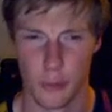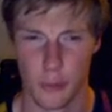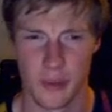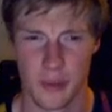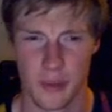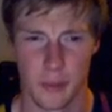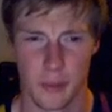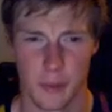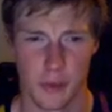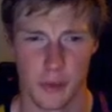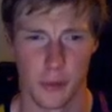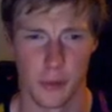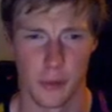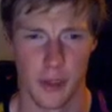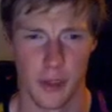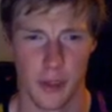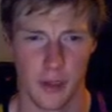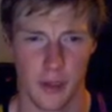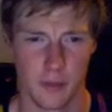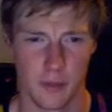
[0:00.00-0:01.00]
potentially
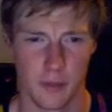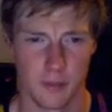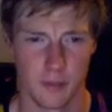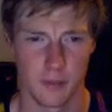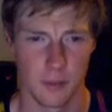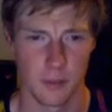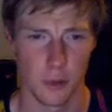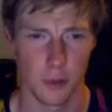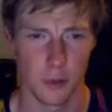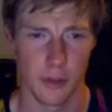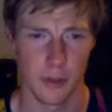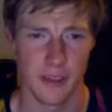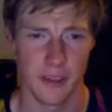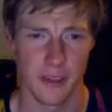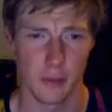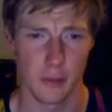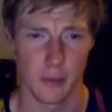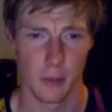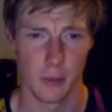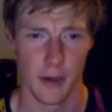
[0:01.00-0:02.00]
ruin someone's career.
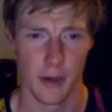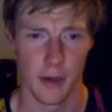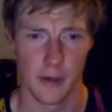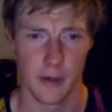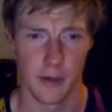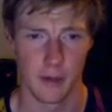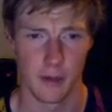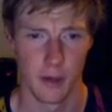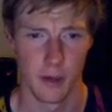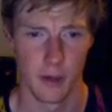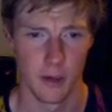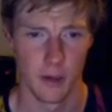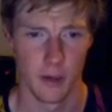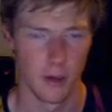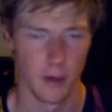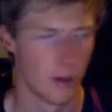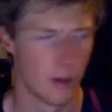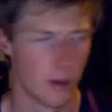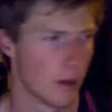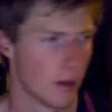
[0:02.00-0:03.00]
I'm talking about Daniel
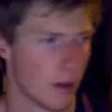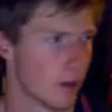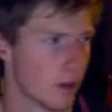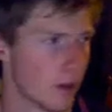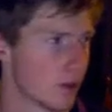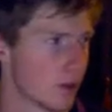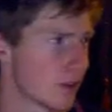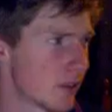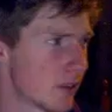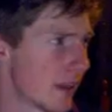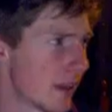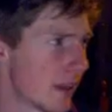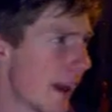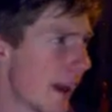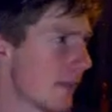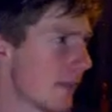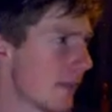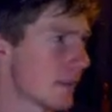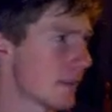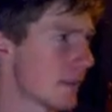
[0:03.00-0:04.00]
Bryan.
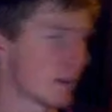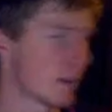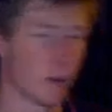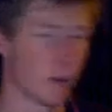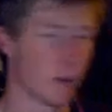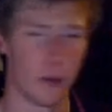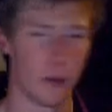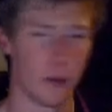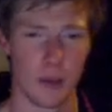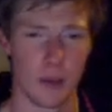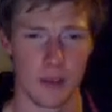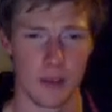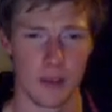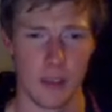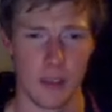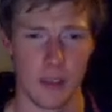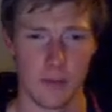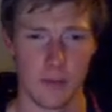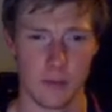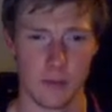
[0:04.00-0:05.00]
Just to have
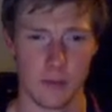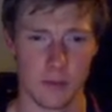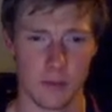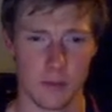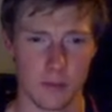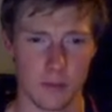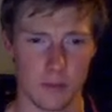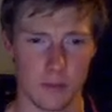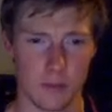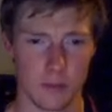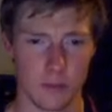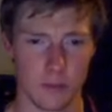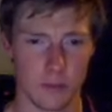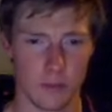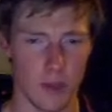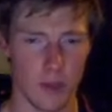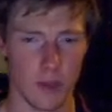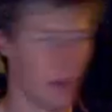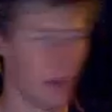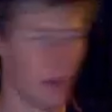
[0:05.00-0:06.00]
someone who hasn't
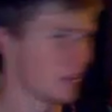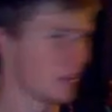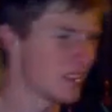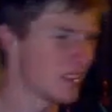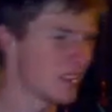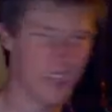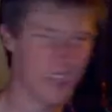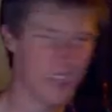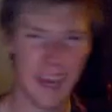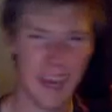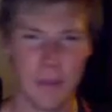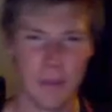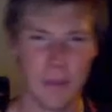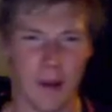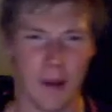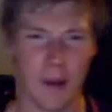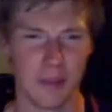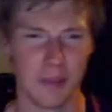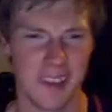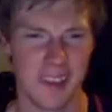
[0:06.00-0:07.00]
even...
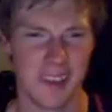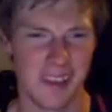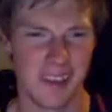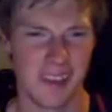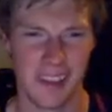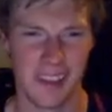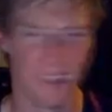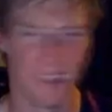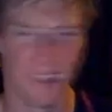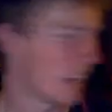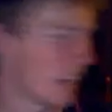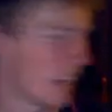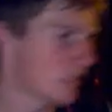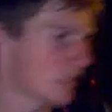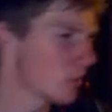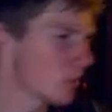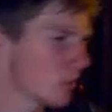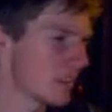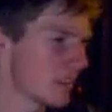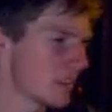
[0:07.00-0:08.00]
Just to gain
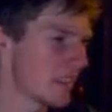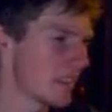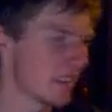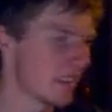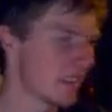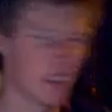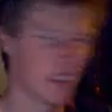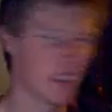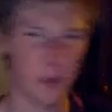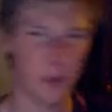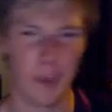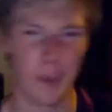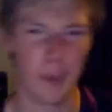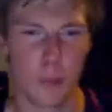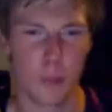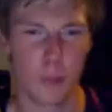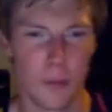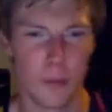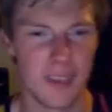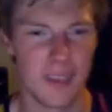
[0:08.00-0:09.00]
publicity. That's all
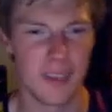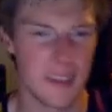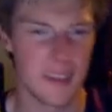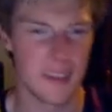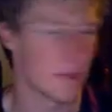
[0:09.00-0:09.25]
this is. That's